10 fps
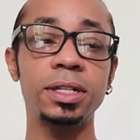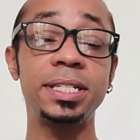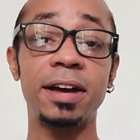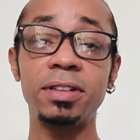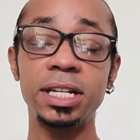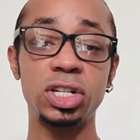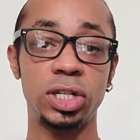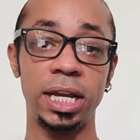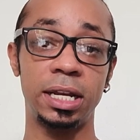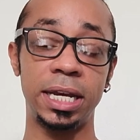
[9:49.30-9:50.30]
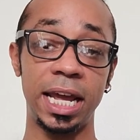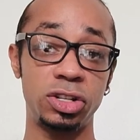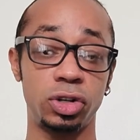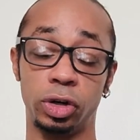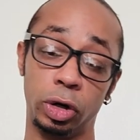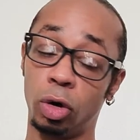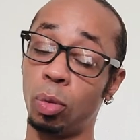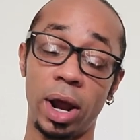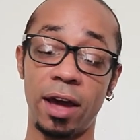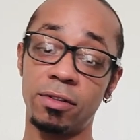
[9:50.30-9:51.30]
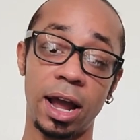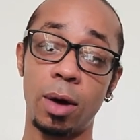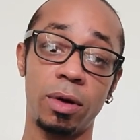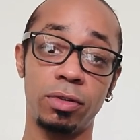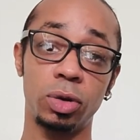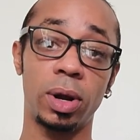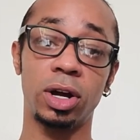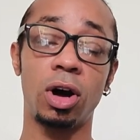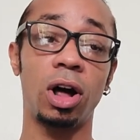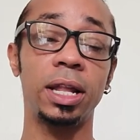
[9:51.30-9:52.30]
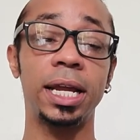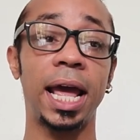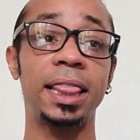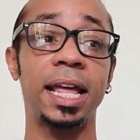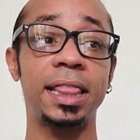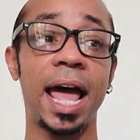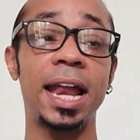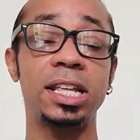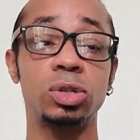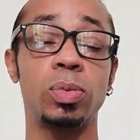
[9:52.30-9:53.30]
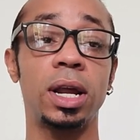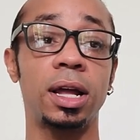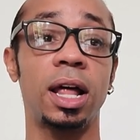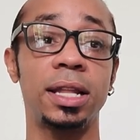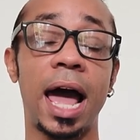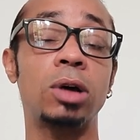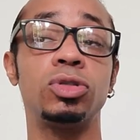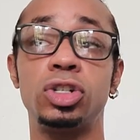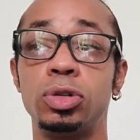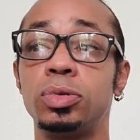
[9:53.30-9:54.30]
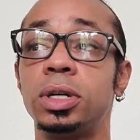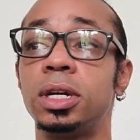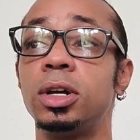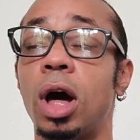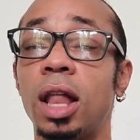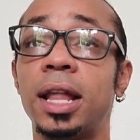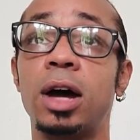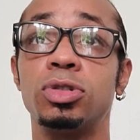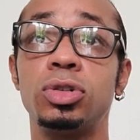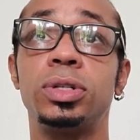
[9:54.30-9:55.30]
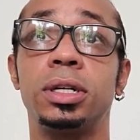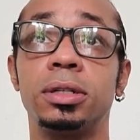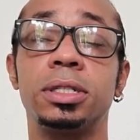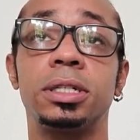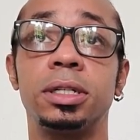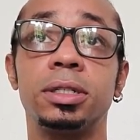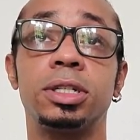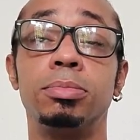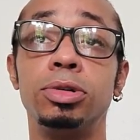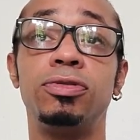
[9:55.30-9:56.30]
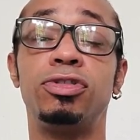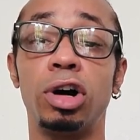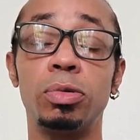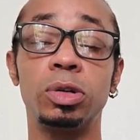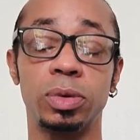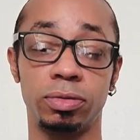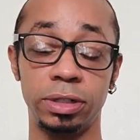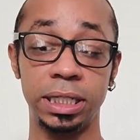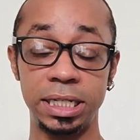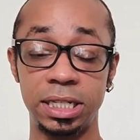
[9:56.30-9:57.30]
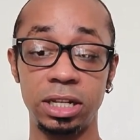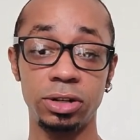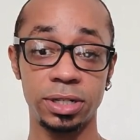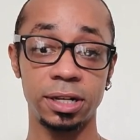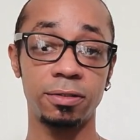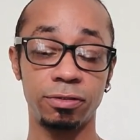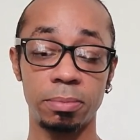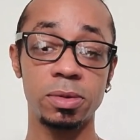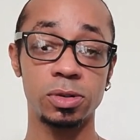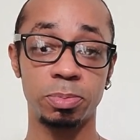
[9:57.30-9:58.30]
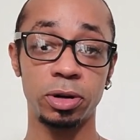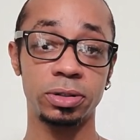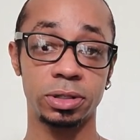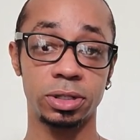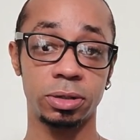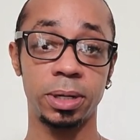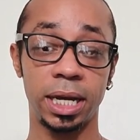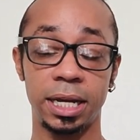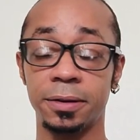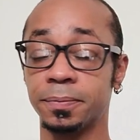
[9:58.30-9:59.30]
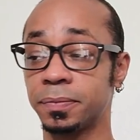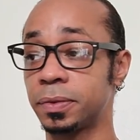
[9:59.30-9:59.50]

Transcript: Devilish in nature or whatever, however you want to call it. And then that is what allows you allows you to, to, to move forward with releasing yourself from those burdens, okay?